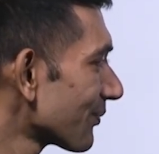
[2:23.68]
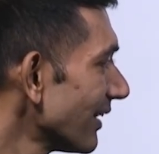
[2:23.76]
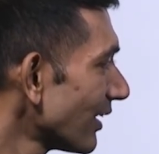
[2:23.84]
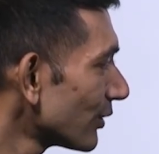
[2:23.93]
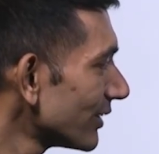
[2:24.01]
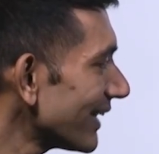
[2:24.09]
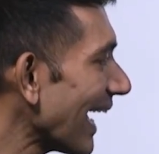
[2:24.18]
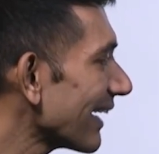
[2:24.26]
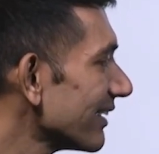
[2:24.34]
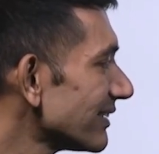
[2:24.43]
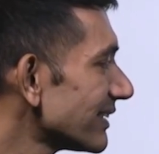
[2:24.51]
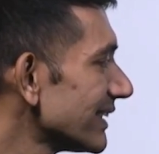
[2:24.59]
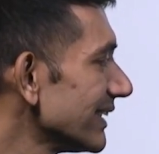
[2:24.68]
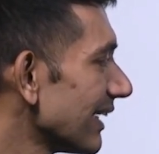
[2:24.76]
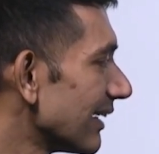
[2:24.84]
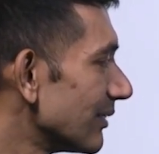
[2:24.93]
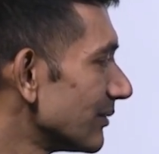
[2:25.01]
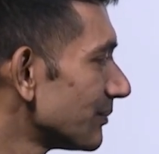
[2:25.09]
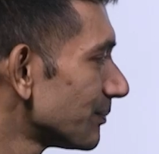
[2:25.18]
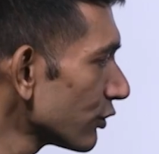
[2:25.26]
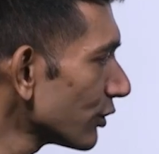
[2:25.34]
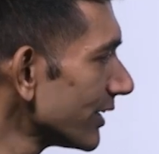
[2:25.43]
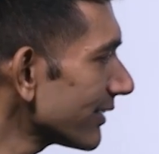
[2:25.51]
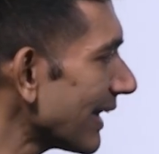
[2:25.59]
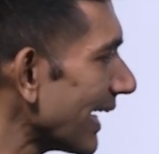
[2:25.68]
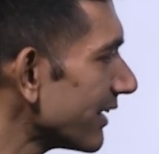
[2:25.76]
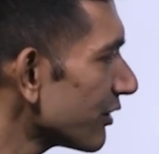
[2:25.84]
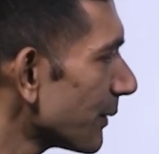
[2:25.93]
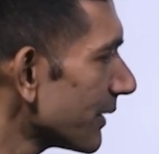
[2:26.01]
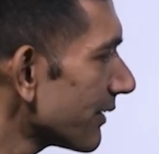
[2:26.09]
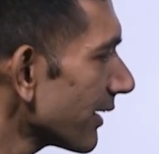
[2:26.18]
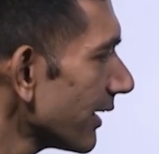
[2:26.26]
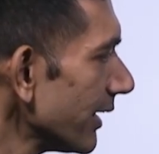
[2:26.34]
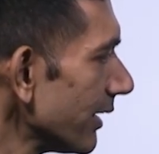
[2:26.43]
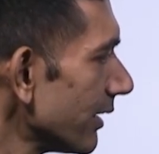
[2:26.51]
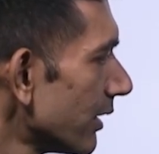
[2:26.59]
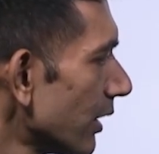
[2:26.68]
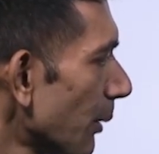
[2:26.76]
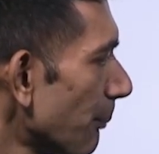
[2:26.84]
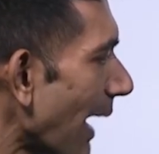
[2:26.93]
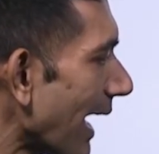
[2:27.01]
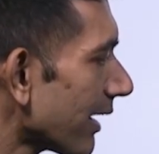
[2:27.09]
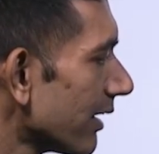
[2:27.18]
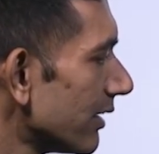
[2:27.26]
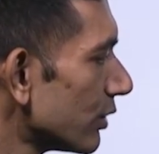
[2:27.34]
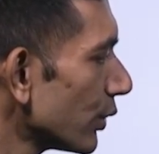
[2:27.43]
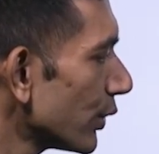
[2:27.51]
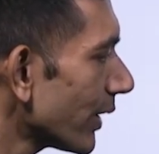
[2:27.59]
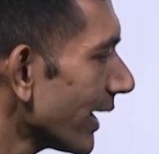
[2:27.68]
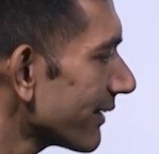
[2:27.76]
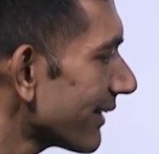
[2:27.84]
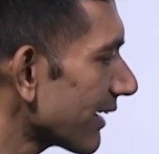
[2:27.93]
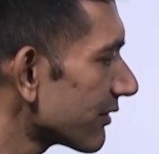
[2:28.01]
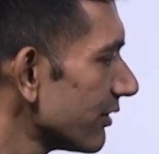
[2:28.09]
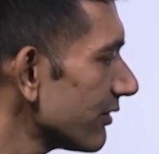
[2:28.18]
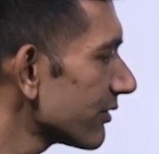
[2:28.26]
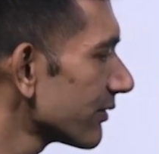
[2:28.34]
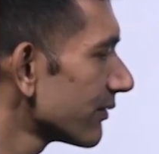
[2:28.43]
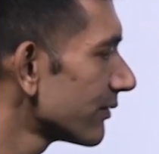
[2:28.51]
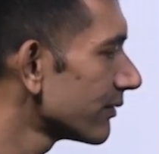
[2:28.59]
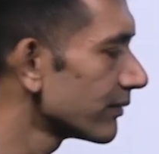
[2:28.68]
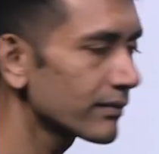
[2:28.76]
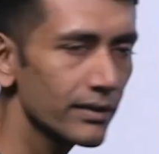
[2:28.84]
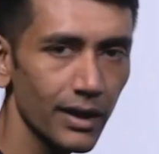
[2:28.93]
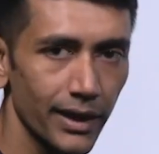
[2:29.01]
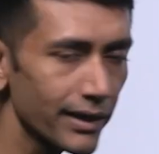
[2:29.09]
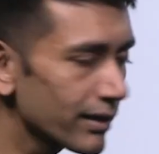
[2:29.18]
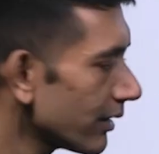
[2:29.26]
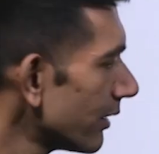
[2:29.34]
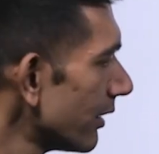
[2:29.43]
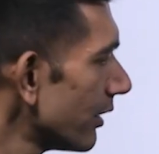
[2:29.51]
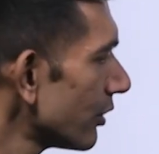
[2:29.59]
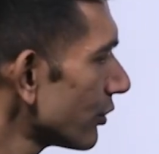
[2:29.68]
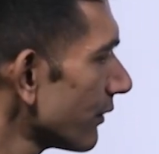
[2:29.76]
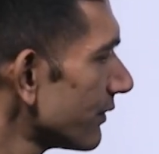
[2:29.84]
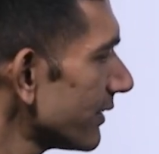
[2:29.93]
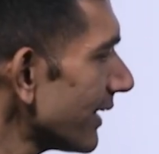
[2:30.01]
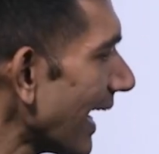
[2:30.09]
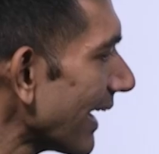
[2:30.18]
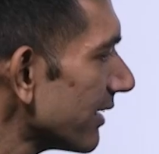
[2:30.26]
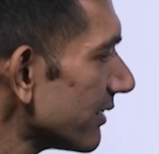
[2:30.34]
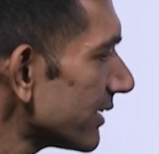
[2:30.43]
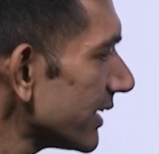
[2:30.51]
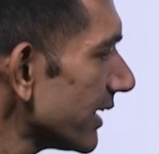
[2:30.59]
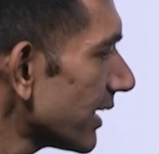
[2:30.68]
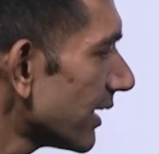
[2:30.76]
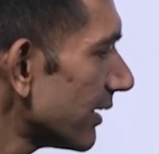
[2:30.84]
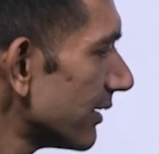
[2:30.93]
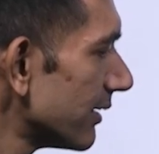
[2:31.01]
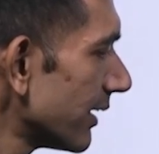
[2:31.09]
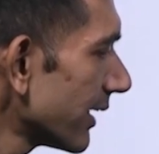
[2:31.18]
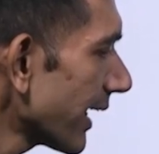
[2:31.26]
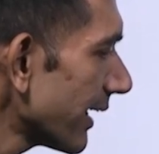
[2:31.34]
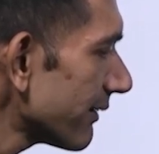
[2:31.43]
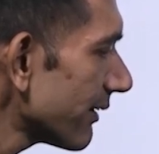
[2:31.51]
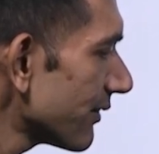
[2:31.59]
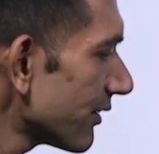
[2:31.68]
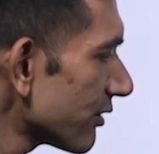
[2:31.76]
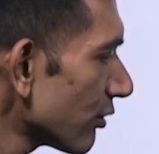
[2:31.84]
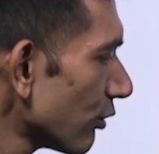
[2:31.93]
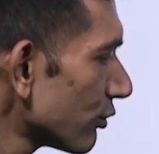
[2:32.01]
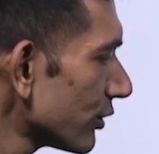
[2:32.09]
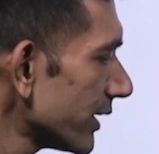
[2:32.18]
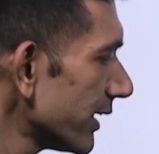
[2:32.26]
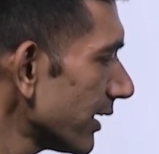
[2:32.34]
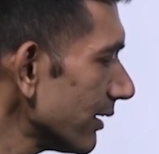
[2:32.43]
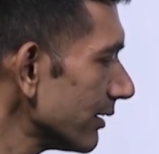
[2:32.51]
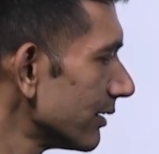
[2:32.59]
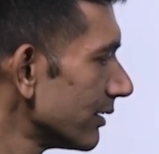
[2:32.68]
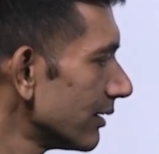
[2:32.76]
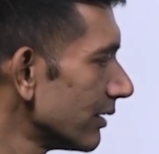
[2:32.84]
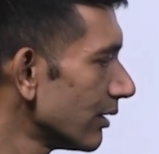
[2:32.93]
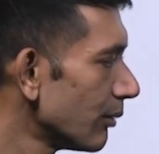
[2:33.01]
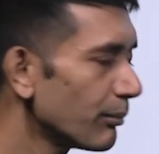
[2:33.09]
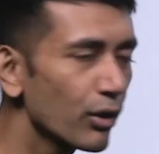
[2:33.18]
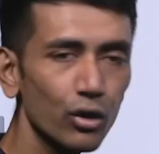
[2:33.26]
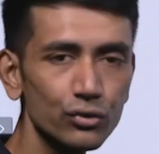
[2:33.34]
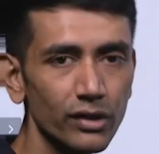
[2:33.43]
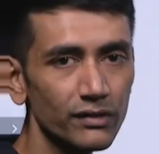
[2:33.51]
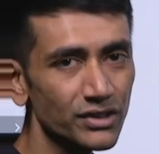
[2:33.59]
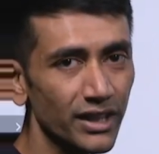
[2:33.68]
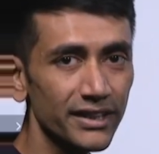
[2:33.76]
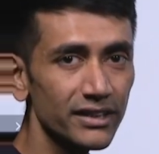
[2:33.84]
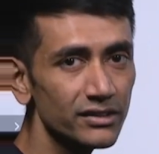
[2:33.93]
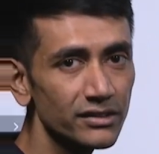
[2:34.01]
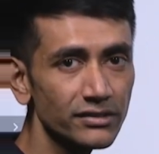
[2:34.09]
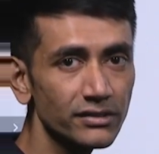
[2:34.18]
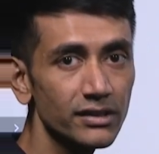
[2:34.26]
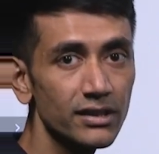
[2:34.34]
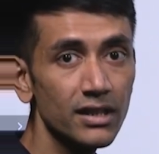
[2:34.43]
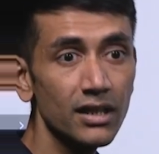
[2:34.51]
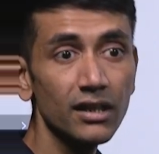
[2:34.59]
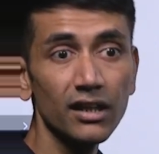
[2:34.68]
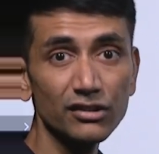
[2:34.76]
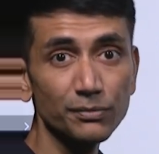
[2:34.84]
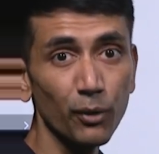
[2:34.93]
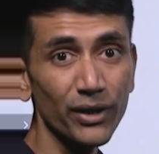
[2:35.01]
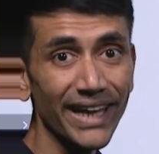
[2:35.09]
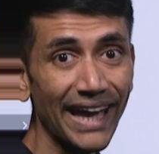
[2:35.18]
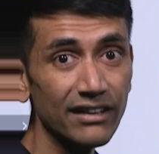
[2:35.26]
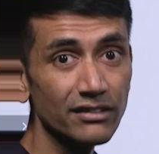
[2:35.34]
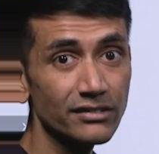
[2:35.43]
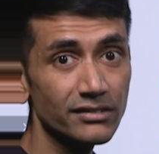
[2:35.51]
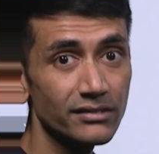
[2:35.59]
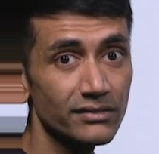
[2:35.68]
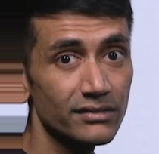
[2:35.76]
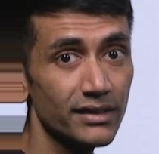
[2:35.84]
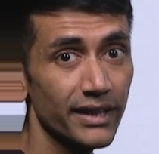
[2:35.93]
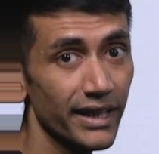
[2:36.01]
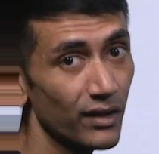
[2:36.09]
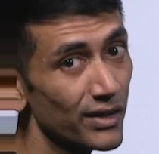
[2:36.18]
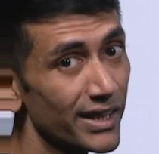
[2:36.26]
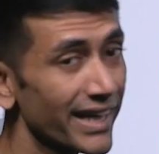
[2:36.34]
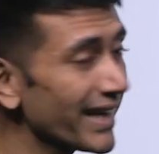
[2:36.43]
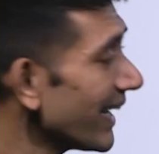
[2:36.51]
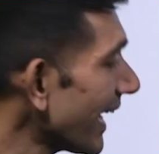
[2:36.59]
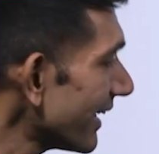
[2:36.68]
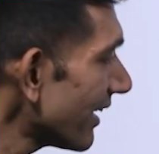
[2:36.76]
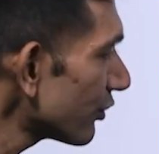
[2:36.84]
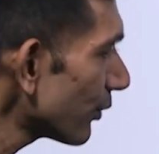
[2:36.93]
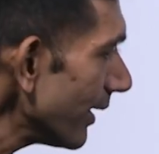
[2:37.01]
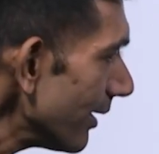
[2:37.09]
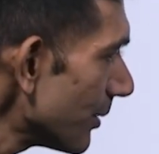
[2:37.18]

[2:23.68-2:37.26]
Now this angle is theta. So this line is basically parallel to your x-axis, correct? So if this angle is theta, can I say this is also theta? Because we have studied this corresponding angles in our grade 9 as well.